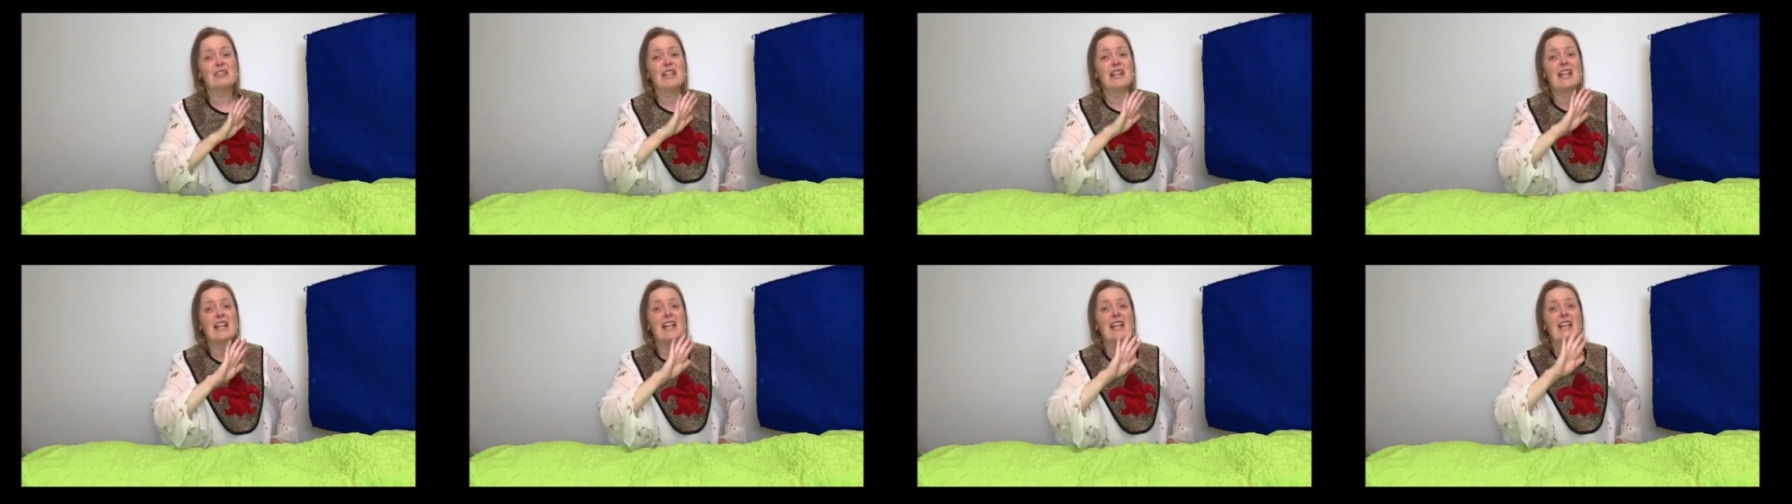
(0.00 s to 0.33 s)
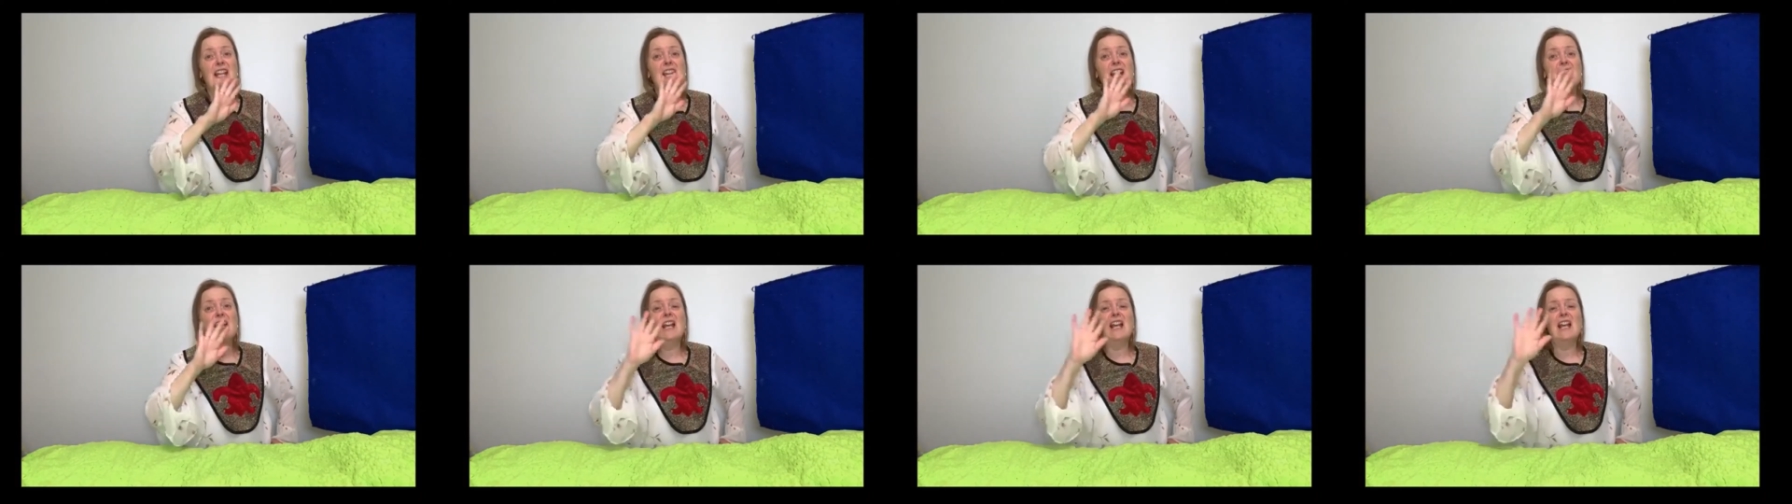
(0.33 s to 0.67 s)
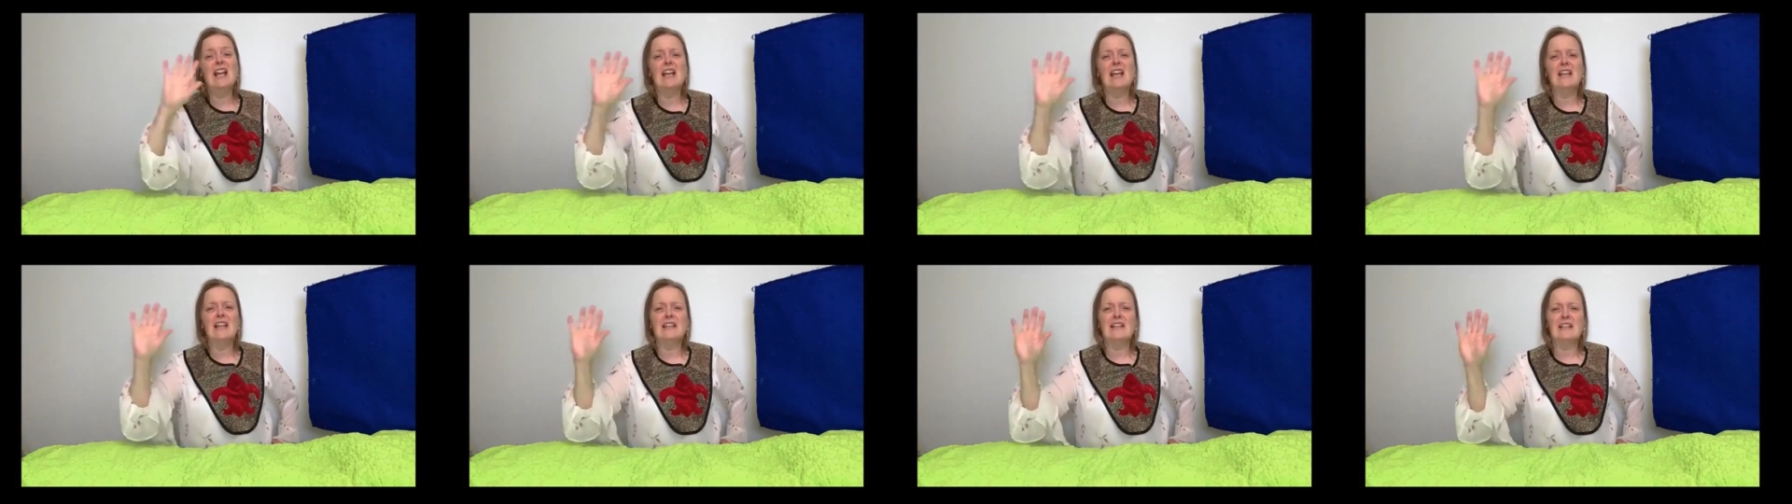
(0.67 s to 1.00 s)

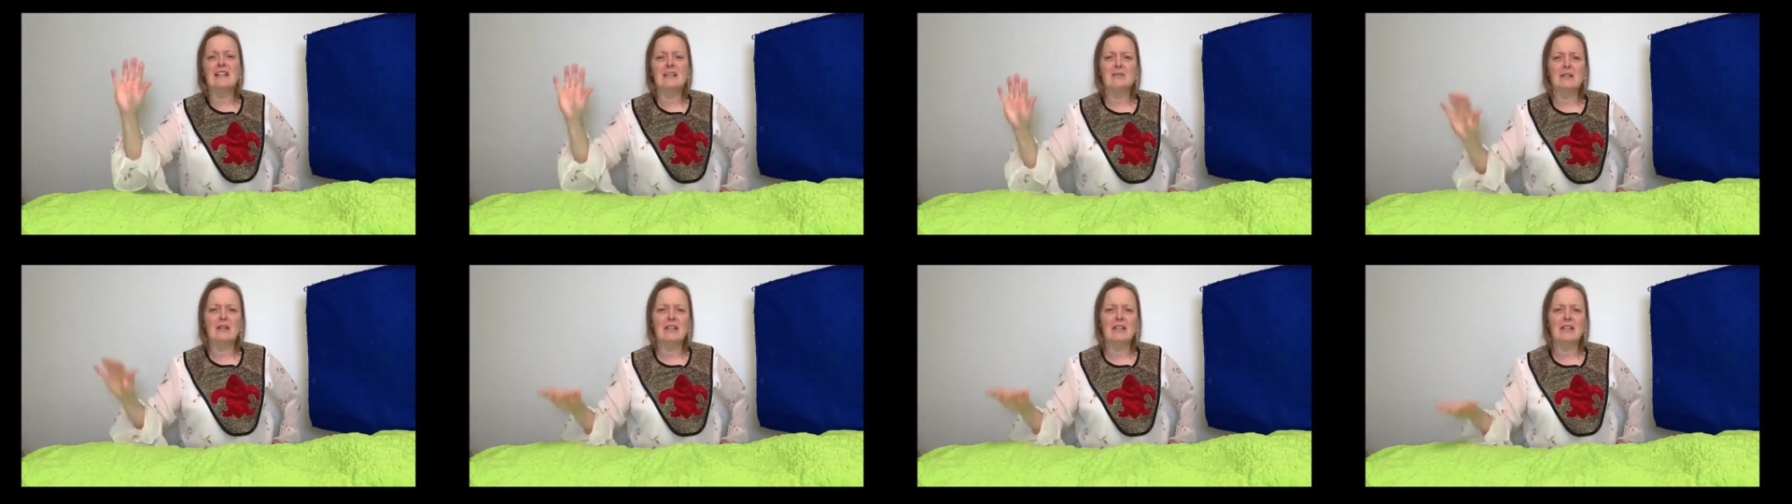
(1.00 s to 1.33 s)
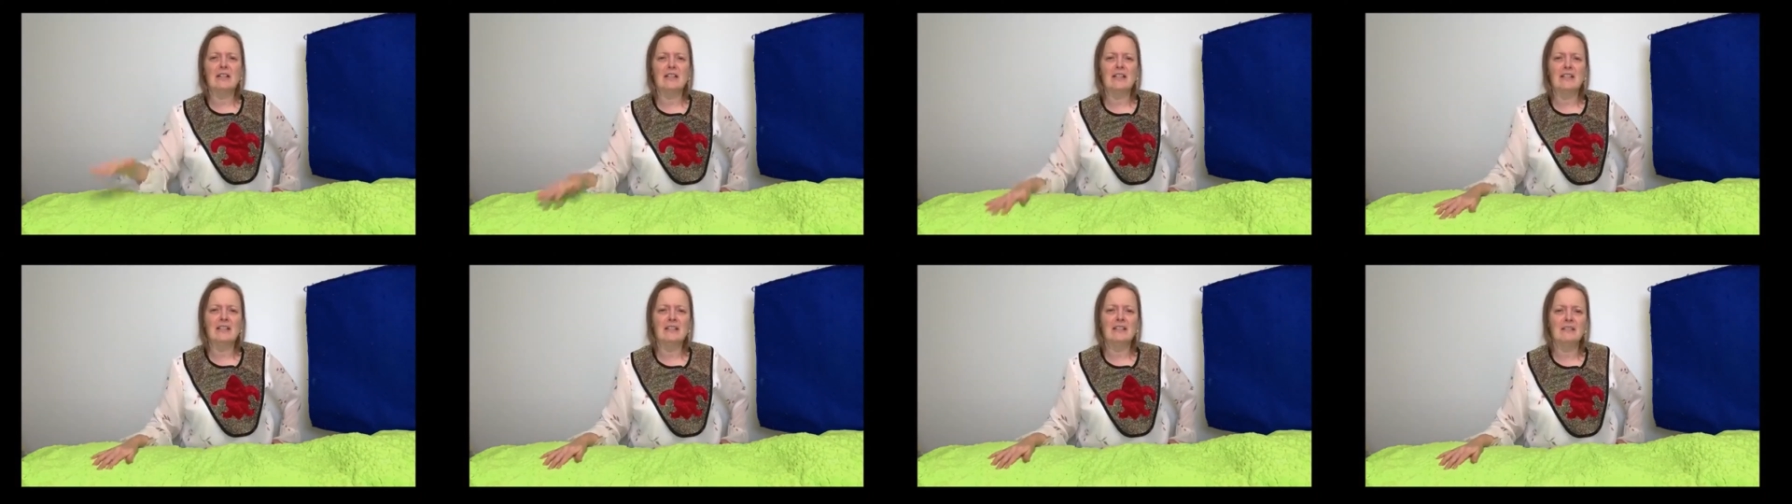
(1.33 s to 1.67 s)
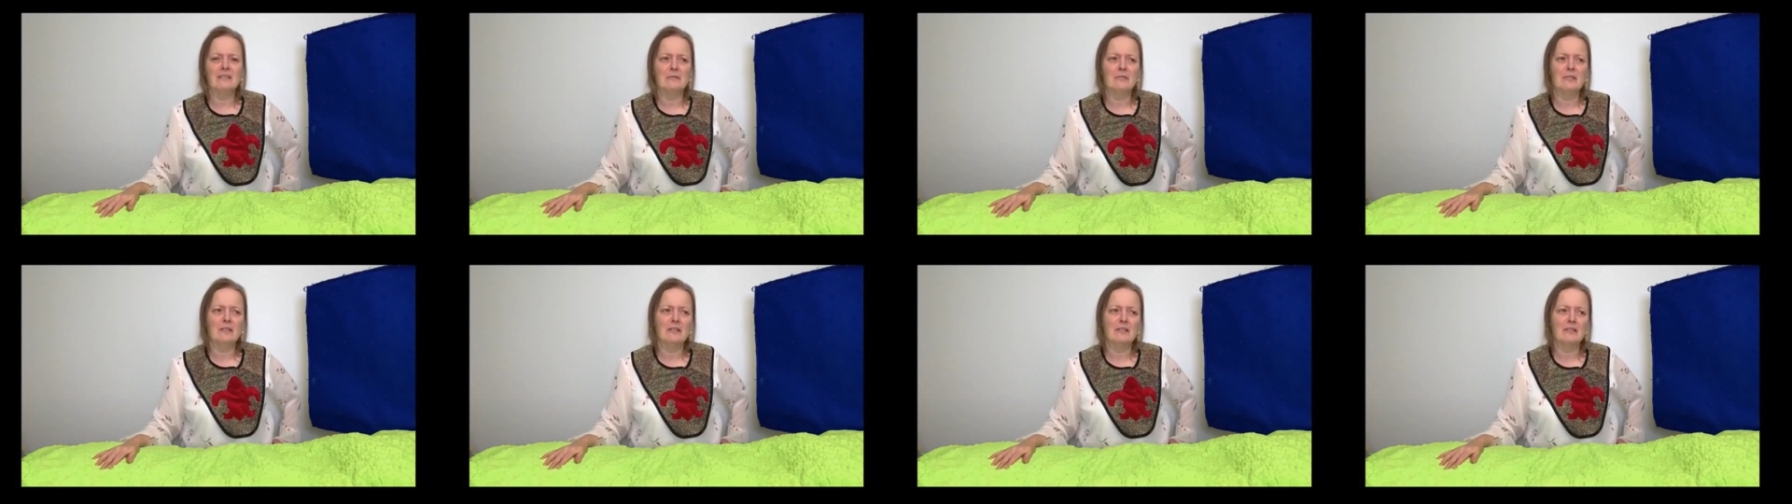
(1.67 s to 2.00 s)
anywhere in the
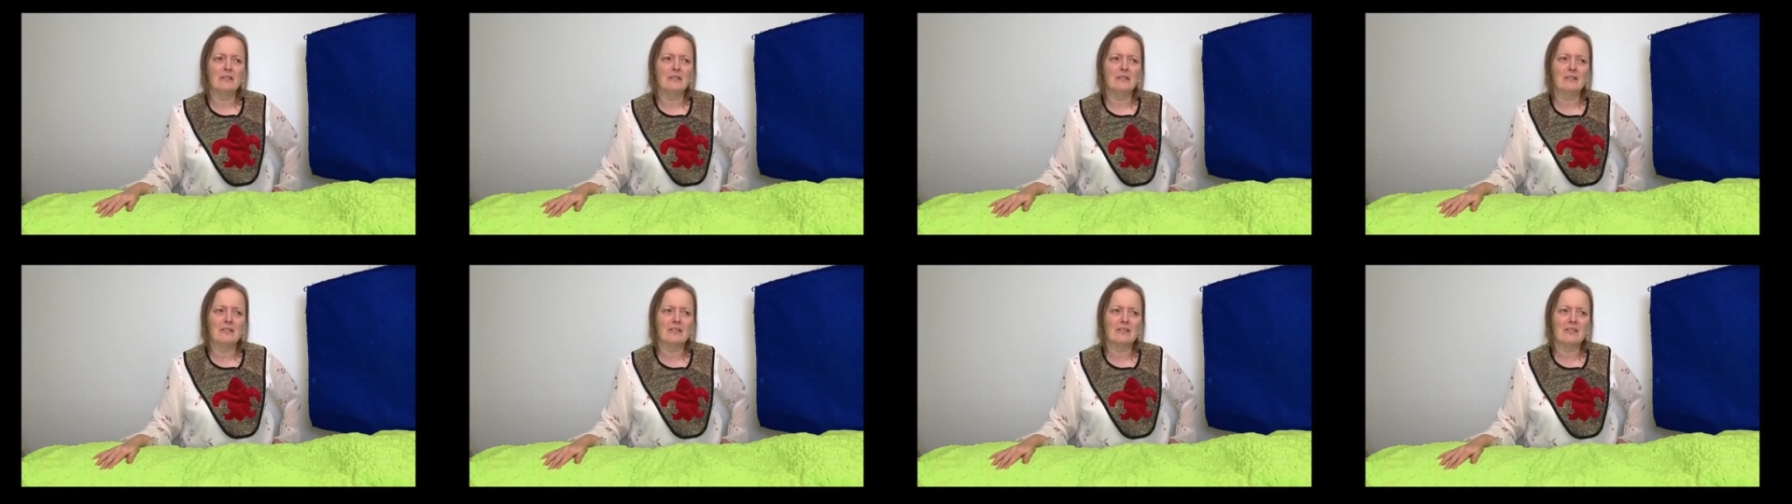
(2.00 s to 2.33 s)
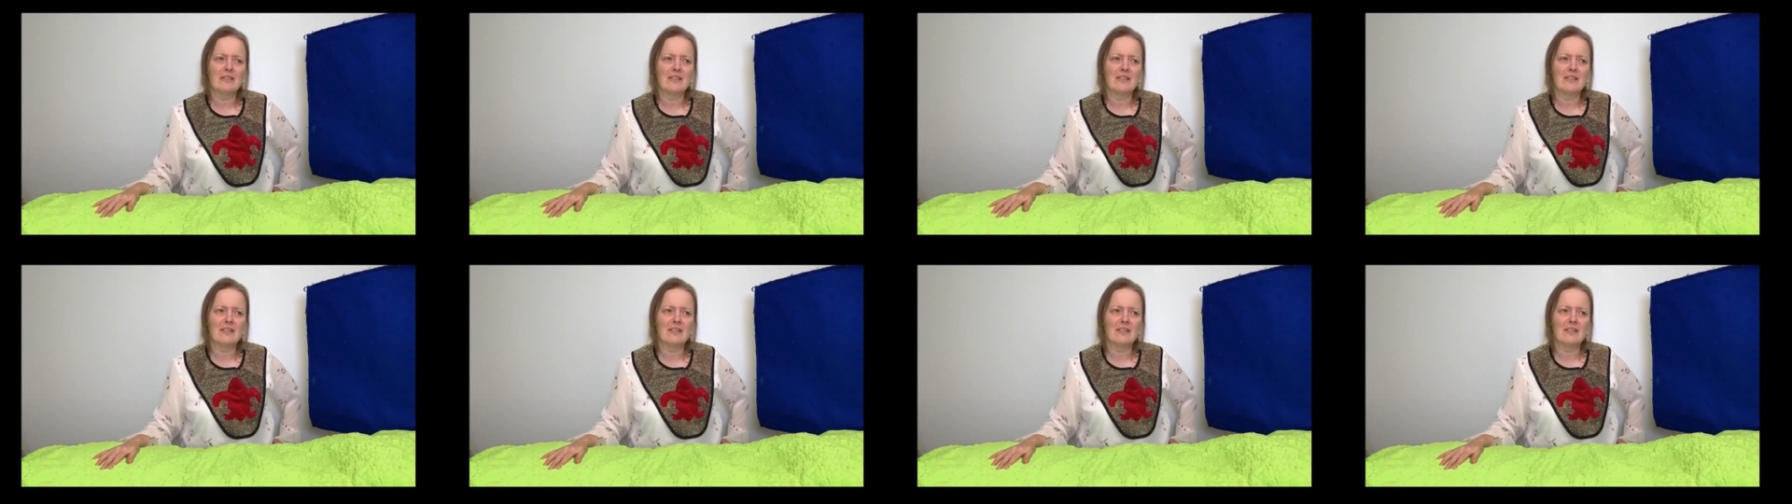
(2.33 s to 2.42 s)
world.